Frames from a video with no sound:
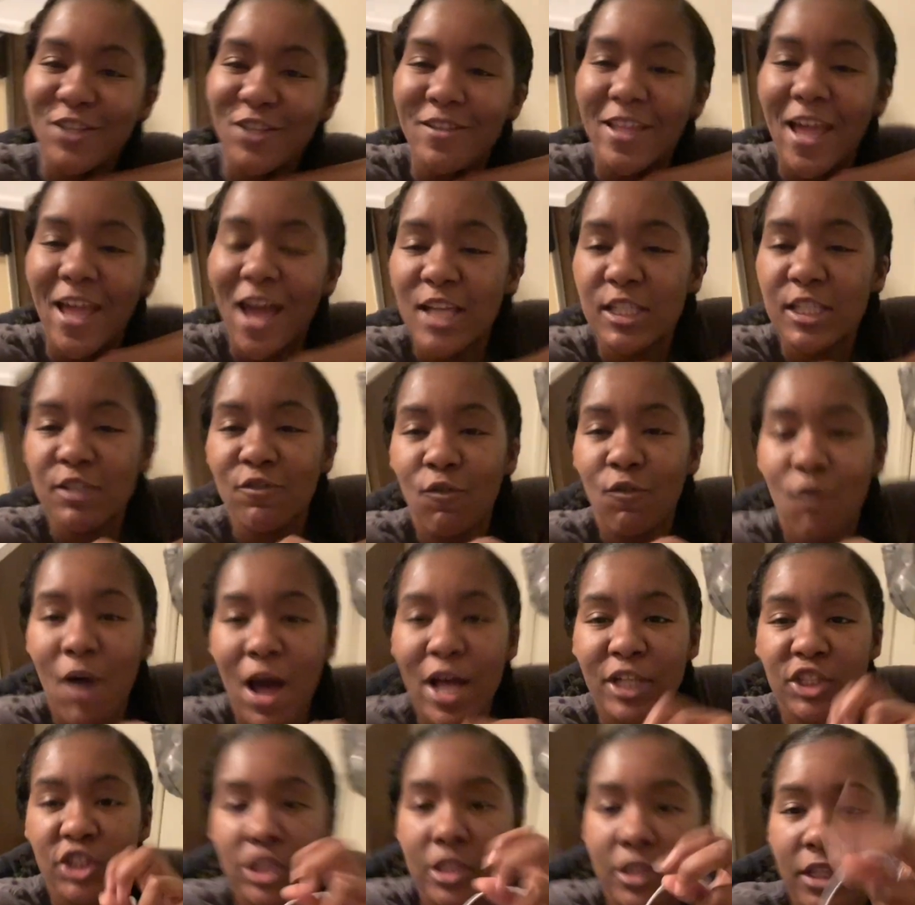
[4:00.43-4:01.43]
you guys for
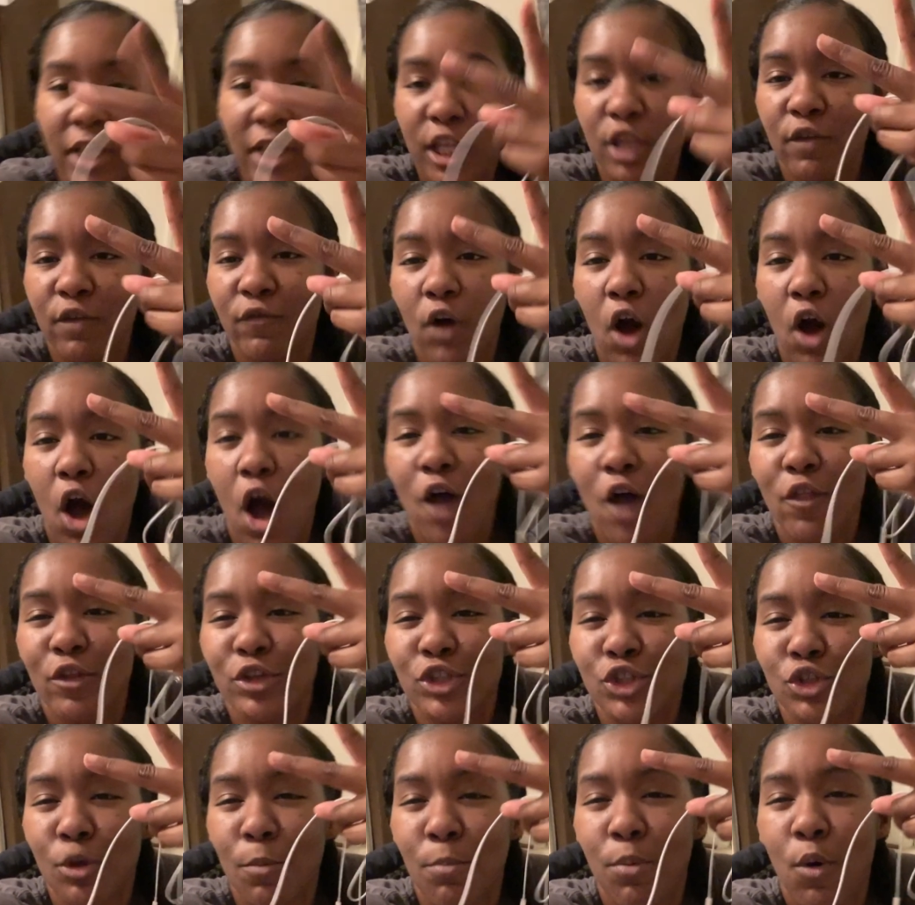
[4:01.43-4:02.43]
watching. Thank you for all the
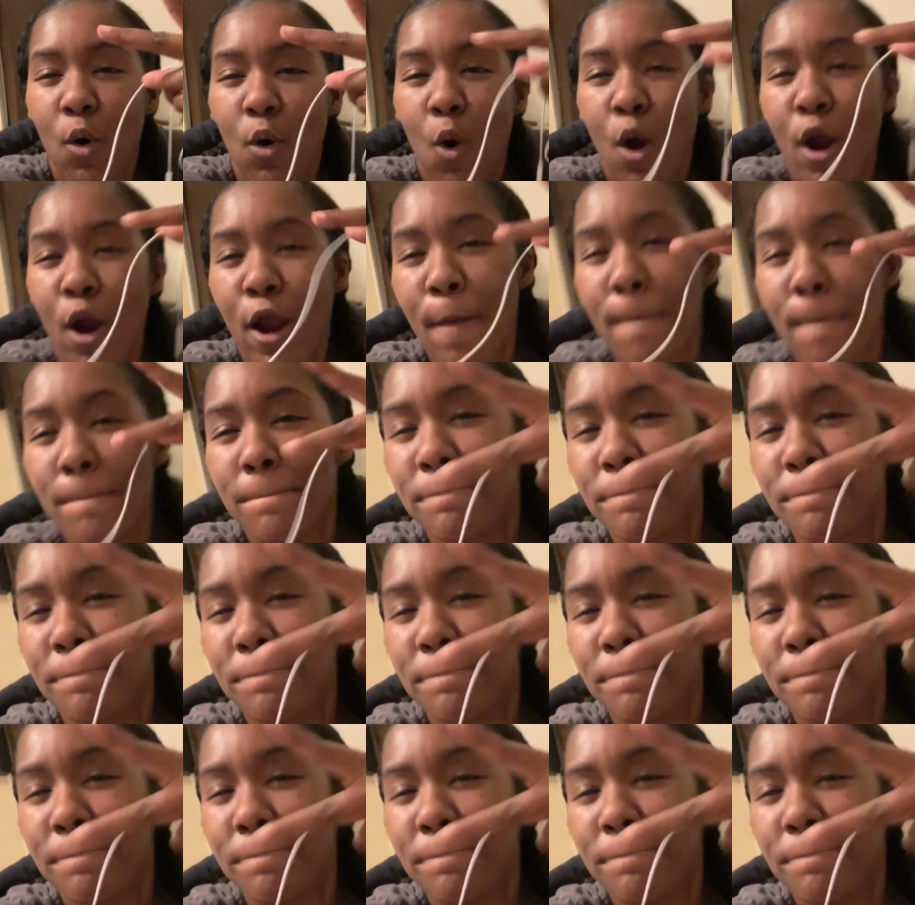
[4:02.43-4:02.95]
support.